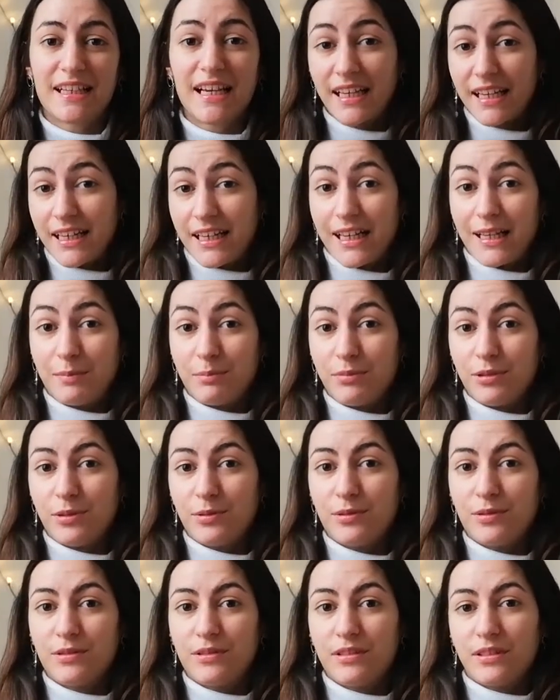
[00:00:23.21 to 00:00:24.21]
I can
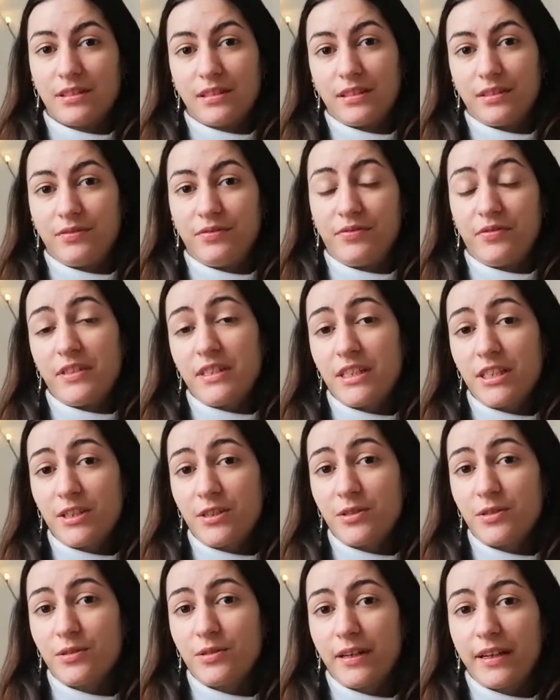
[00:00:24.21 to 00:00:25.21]
upload a video.